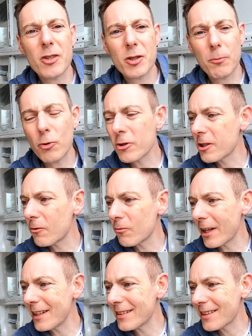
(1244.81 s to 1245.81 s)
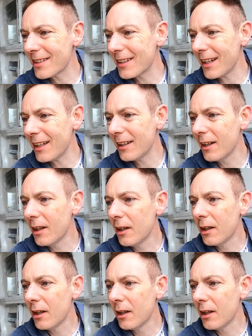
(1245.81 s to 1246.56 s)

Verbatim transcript: It's supposed to rain today